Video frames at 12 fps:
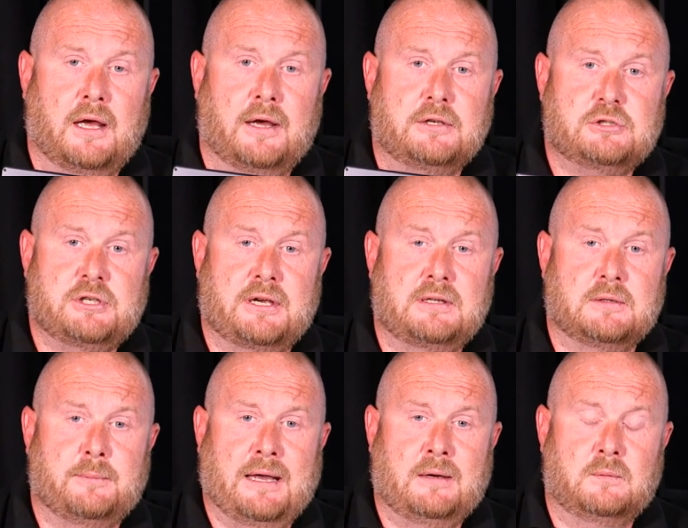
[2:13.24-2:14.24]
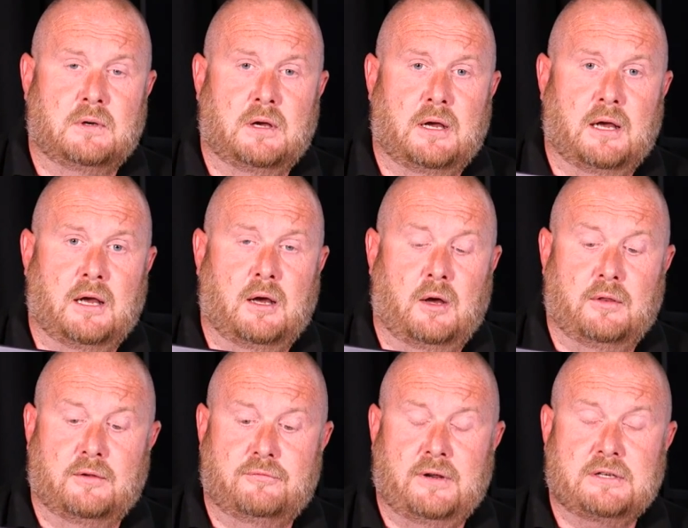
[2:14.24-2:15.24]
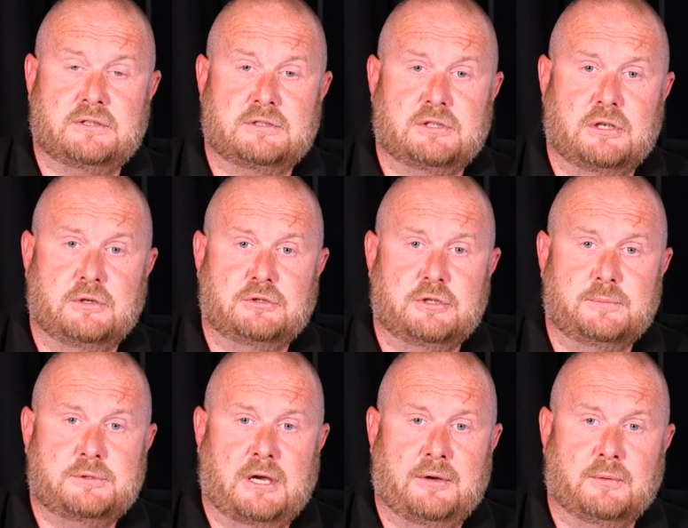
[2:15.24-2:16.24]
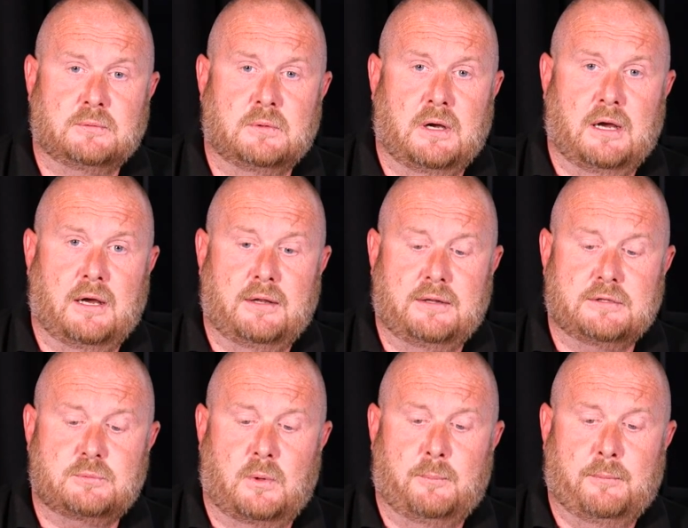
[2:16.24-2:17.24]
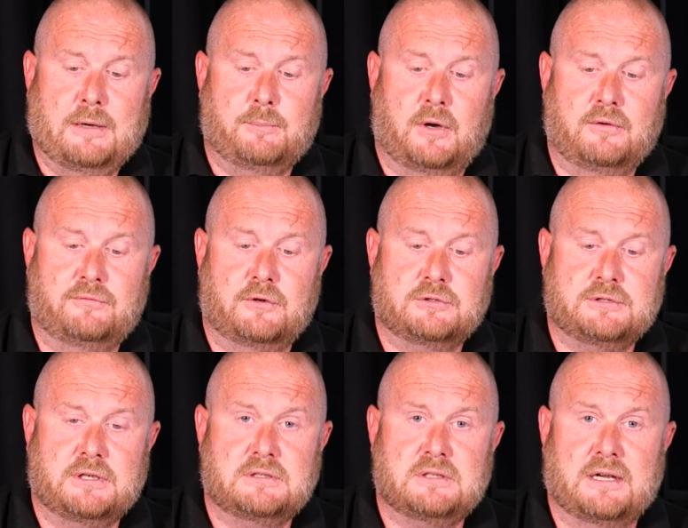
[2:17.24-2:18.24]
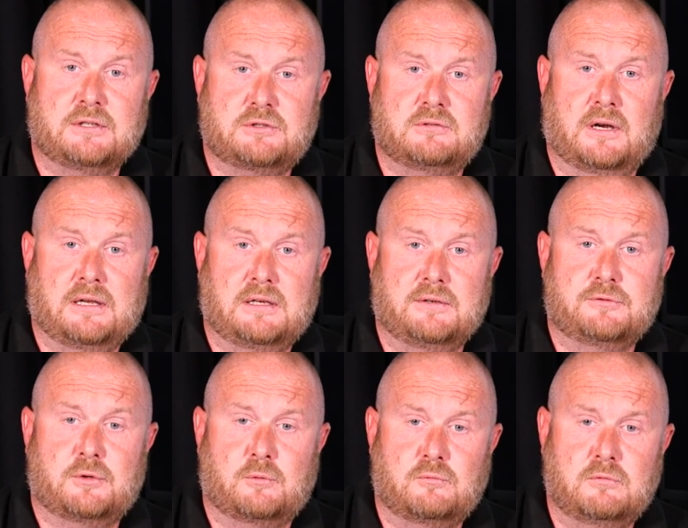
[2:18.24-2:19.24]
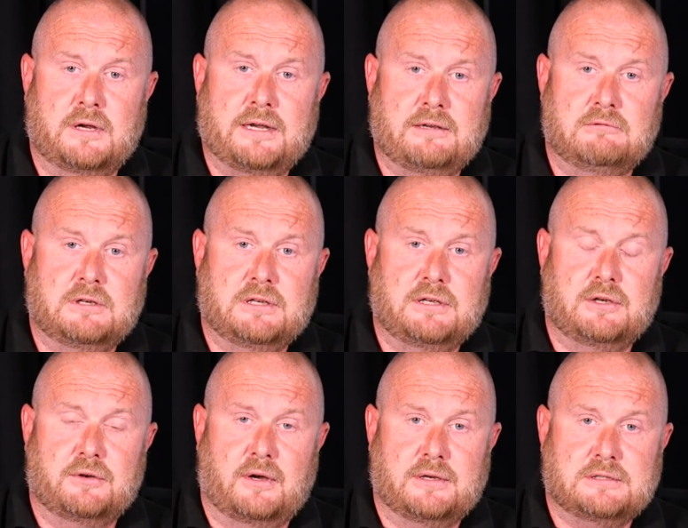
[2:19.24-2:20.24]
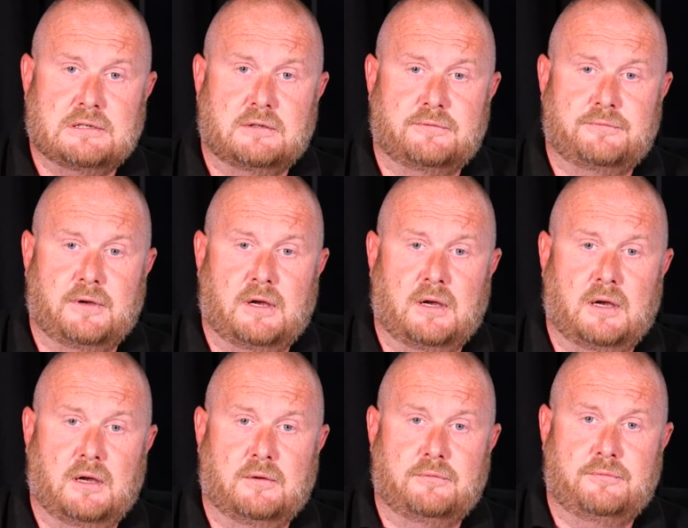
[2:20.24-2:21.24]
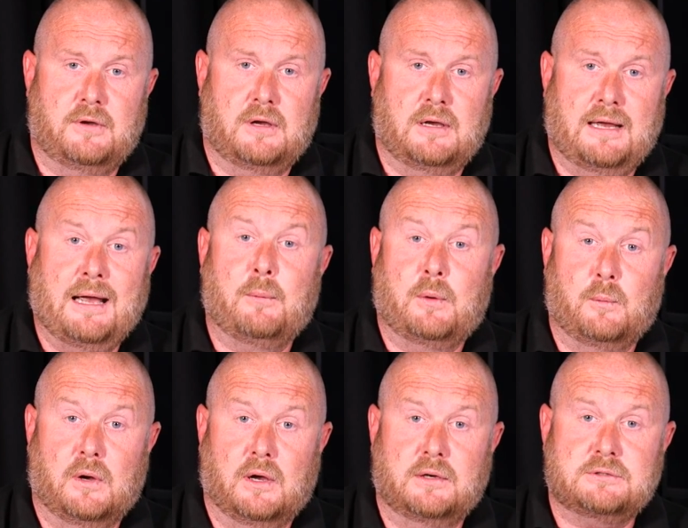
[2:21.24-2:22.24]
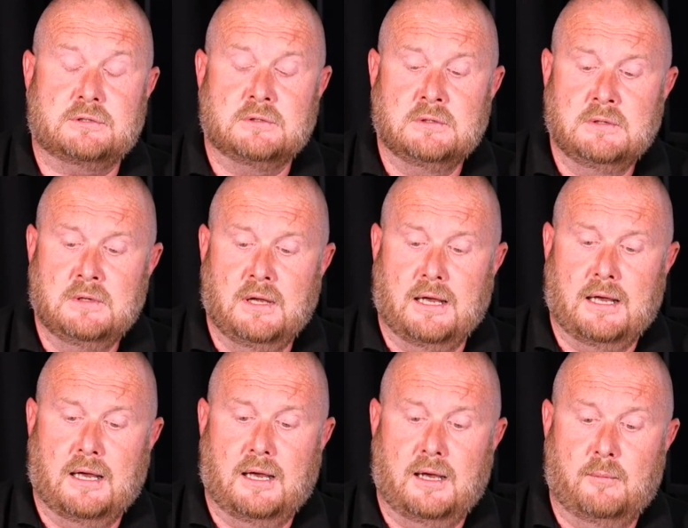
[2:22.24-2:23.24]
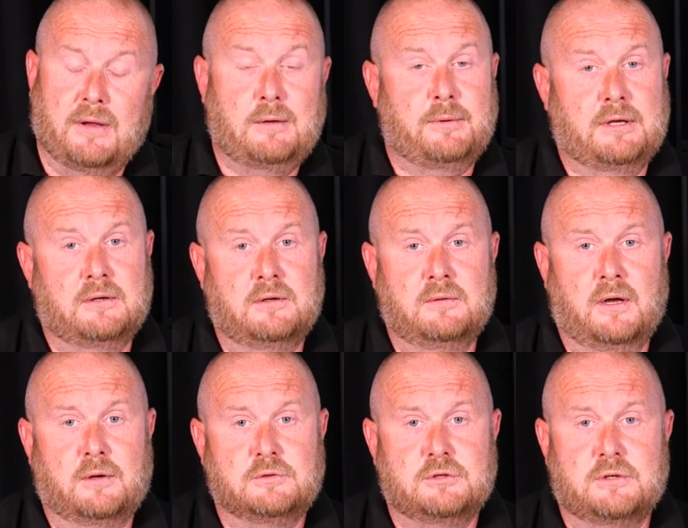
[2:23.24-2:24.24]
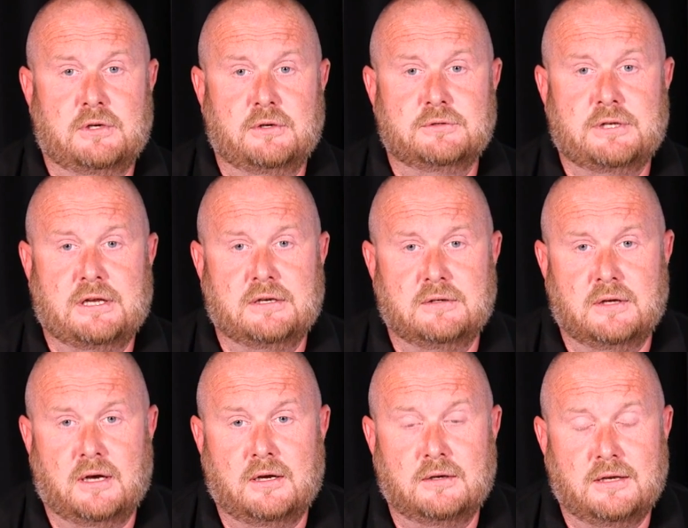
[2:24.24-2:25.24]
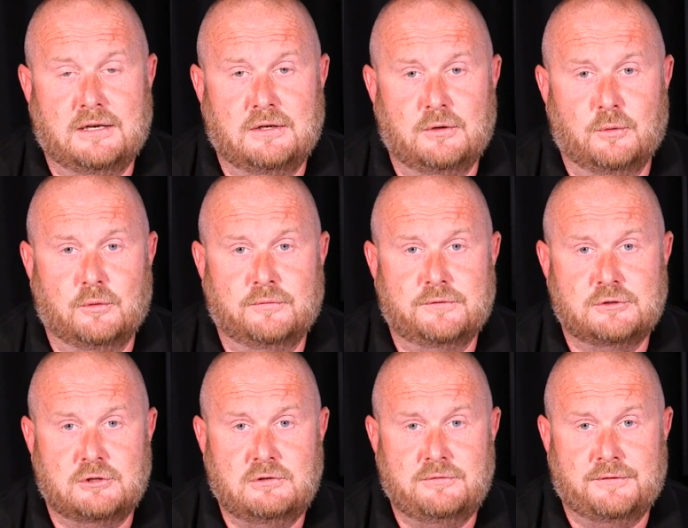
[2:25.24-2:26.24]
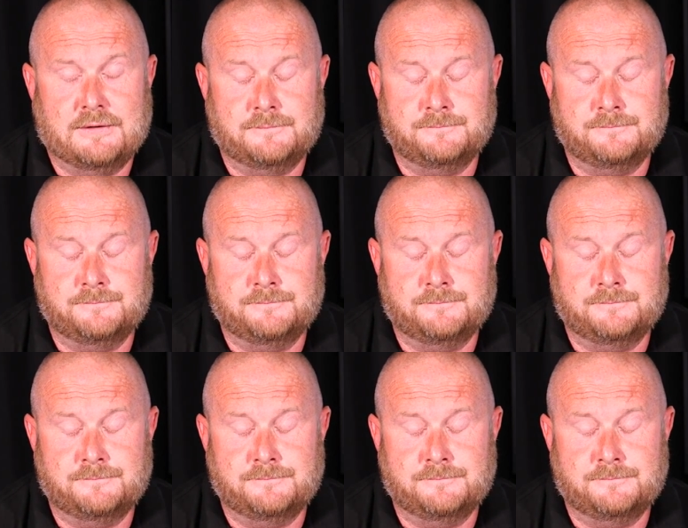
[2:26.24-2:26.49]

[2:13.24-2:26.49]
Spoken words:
Check them out on the Flash Centre YouTube channel. There's one made by Phottix, and it's great. It gives you a really good idea of how it works, and maybe, who knows, you can use it in your photography.